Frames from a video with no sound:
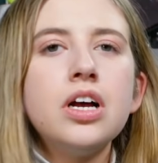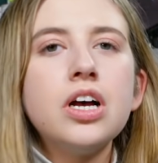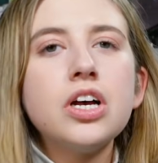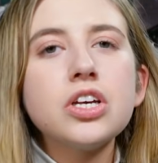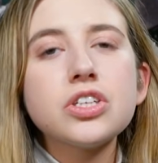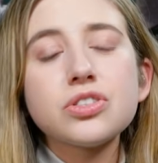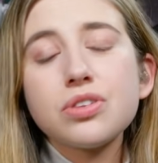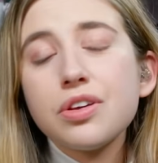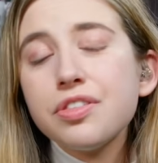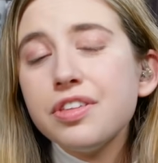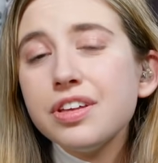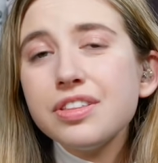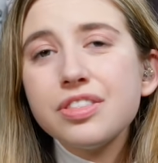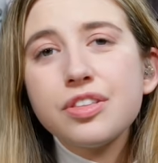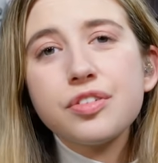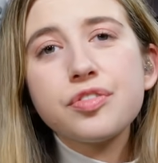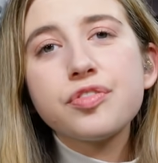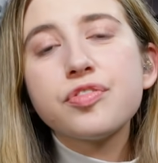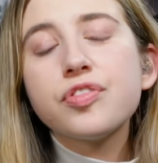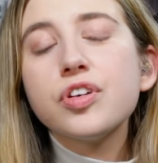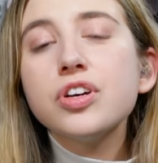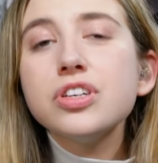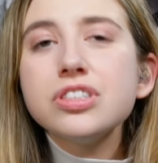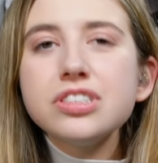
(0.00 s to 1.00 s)
So I think the
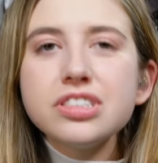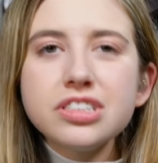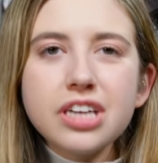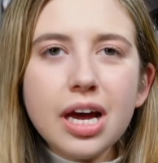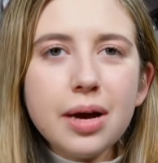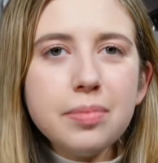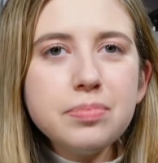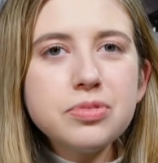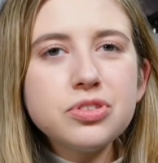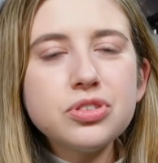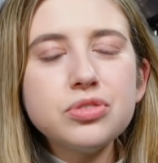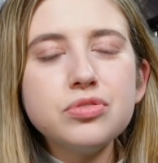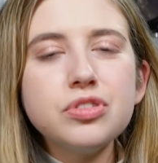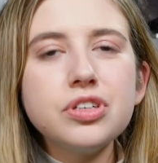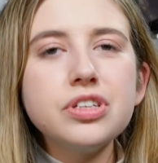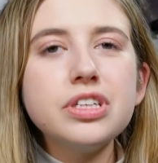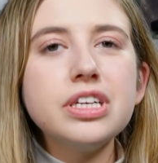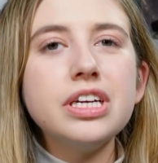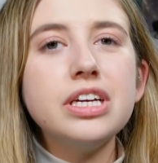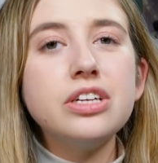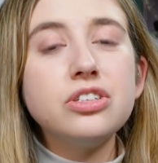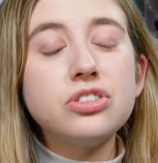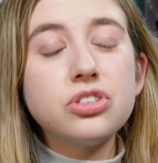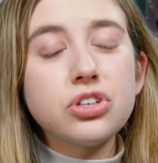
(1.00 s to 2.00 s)
first step to really
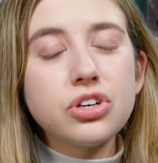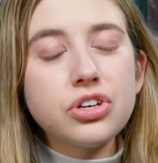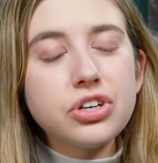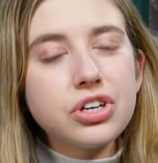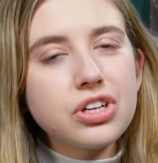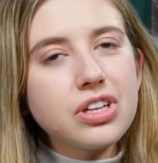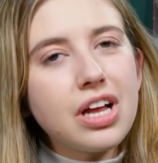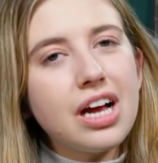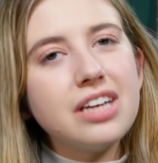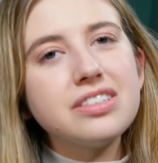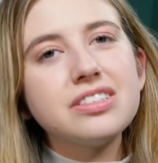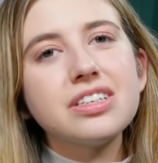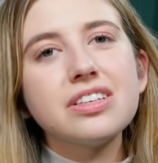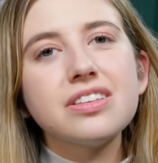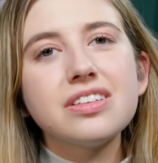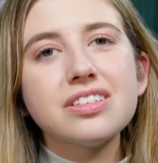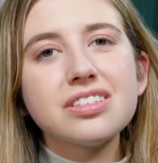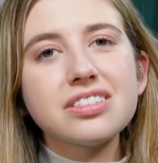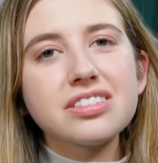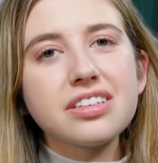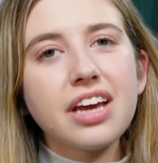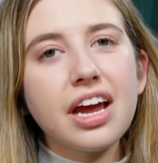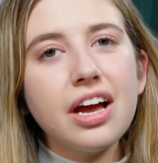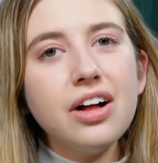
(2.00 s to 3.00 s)
internalizing this
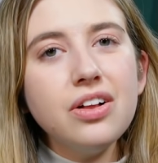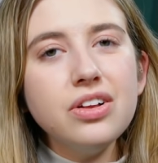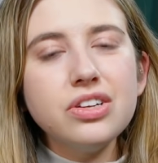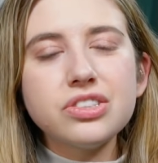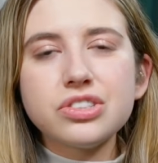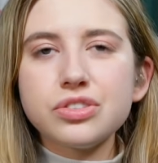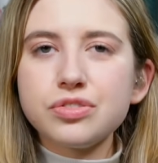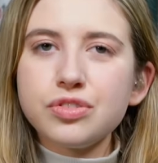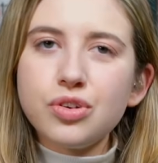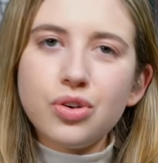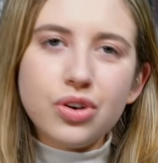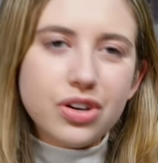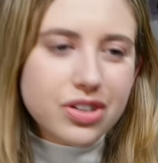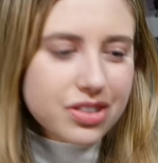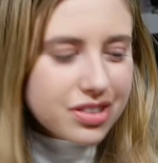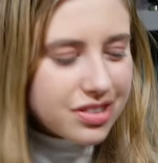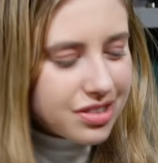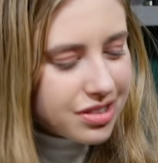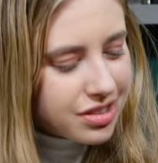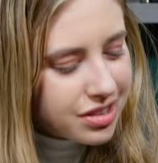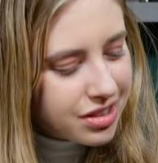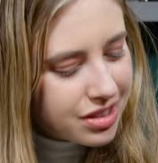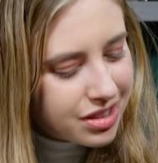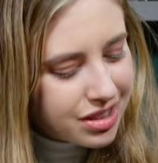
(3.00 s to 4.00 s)
scale is, of
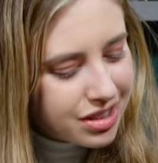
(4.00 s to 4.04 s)
course,